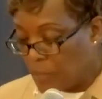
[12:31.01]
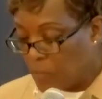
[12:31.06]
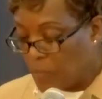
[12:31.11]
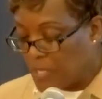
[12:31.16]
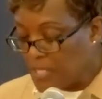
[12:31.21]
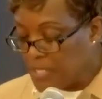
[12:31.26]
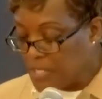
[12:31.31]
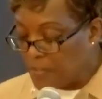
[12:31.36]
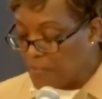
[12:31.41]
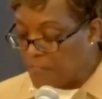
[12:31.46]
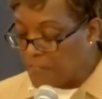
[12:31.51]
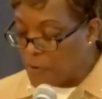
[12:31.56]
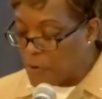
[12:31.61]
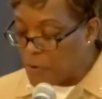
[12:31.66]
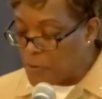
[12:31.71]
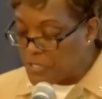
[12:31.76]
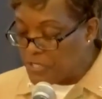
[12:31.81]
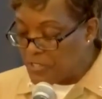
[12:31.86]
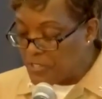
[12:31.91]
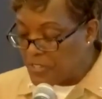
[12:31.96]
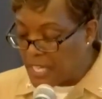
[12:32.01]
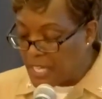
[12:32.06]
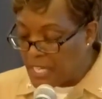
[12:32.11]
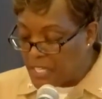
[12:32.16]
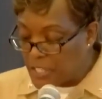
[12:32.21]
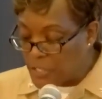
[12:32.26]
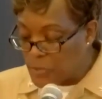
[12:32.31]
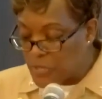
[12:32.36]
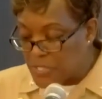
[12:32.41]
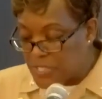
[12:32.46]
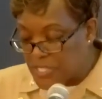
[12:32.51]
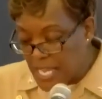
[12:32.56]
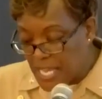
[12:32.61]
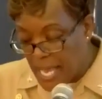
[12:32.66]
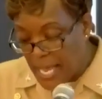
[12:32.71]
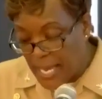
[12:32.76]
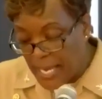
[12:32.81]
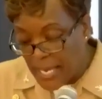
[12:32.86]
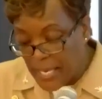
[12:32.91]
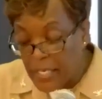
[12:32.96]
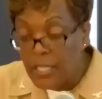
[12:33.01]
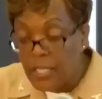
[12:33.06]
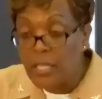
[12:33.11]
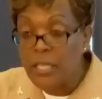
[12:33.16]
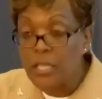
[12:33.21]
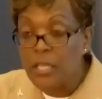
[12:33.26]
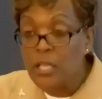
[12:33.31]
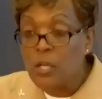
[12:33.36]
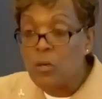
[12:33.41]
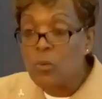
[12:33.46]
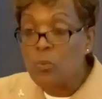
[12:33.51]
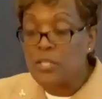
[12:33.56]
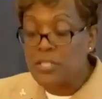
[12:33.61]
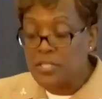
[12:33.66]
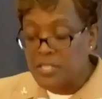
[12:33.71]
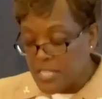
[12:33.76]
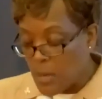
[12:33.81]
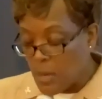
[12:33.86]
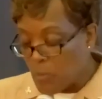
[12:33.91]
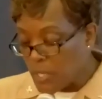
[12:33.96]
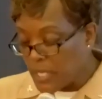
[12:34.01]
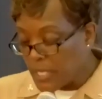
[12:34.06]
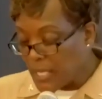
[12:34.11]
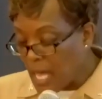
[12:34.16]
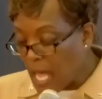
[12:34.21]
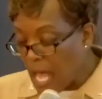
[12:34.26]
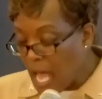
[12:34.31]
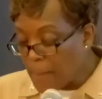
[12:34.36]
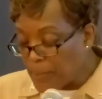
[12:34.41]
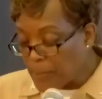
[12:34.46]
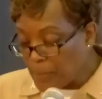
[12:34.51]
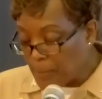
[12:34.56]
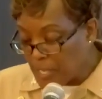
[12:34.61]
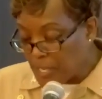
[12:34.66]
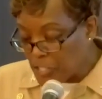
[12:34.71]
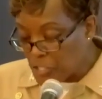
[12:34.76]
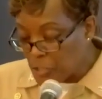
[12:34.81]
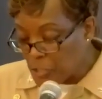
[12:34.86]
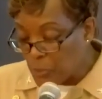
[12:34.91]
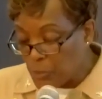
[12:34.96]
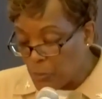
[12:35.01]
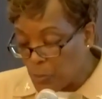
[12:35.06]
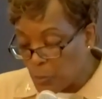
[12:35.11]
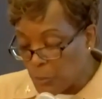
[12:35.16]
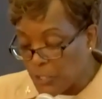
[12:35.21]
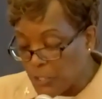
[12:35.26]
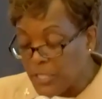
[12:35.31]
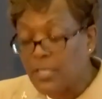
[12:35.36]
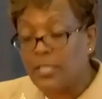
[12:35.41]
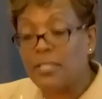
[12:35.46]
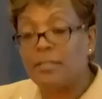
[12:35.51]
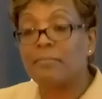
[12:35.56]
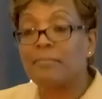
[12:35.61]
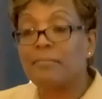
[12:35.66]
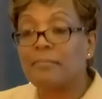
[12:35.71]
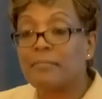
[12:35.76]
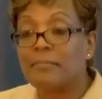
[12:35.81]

What is the first thing you say when someone compliments you at work?